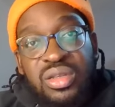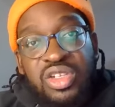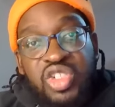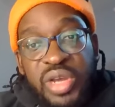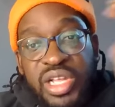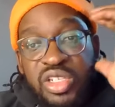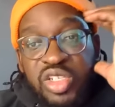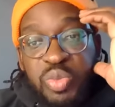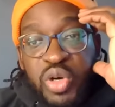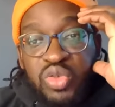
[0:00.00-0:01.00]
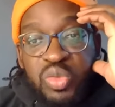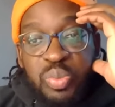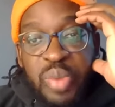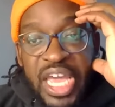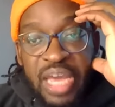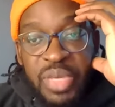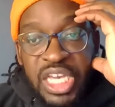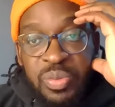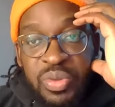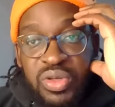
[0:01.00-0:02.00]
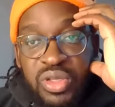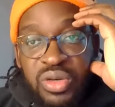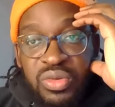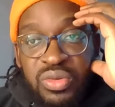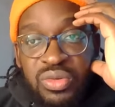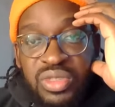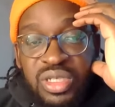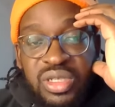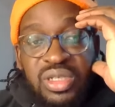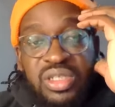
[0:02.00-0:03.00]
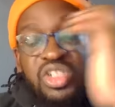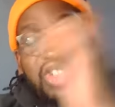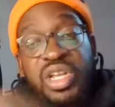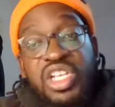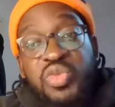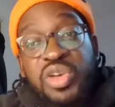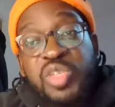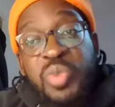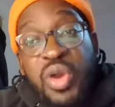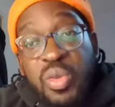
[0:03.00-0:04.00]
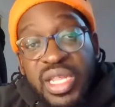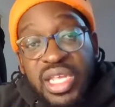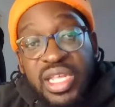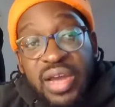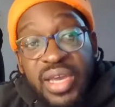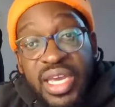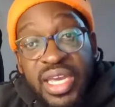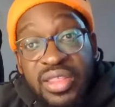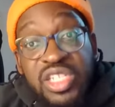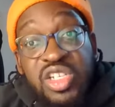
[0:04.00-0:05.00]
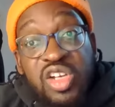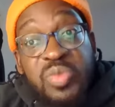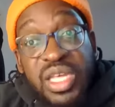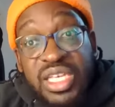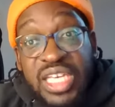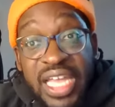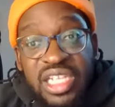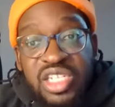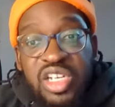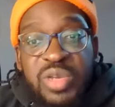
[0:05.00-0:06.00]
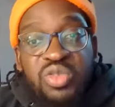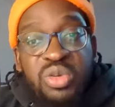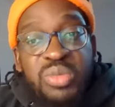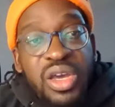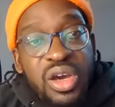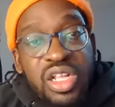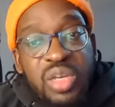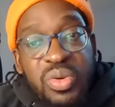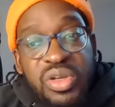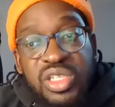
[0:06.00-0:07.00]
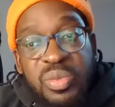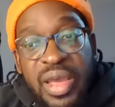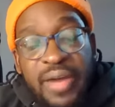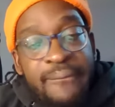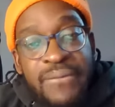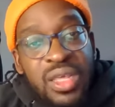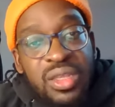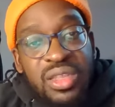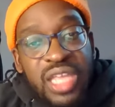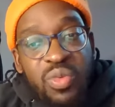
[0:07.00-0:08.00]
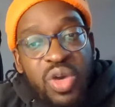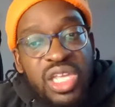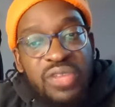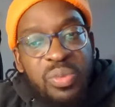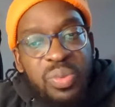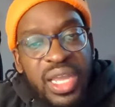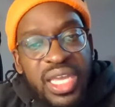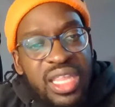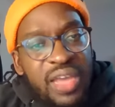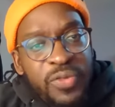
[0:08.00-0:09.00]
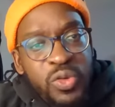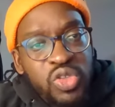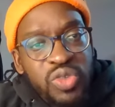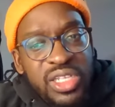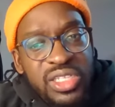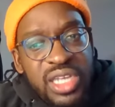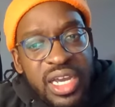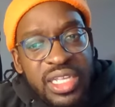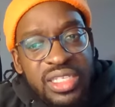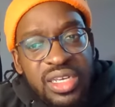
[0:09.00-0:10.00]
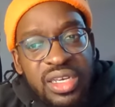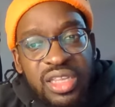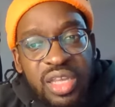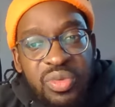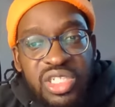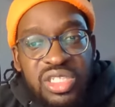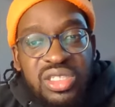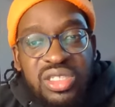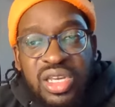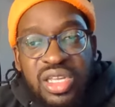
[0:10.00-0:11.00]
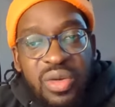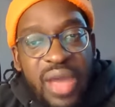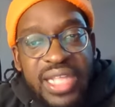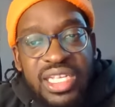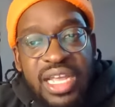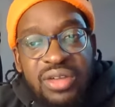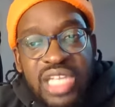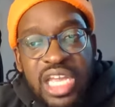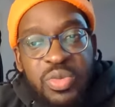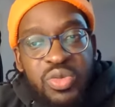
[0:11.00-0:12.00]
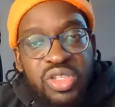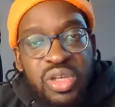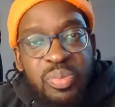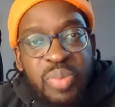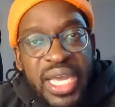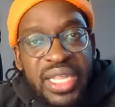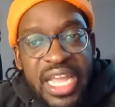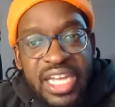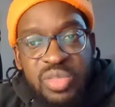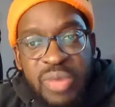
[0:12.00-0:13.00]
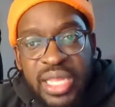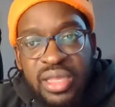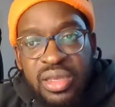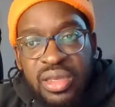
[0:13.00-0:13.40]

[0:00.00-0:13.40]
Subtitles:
Australians bowled bare people, you know. The Australians were experimenting out here. And this goes, again, this goes back to one of my earlier points about they weren't even playing their full strength side. They were handing out debuts to bare next man.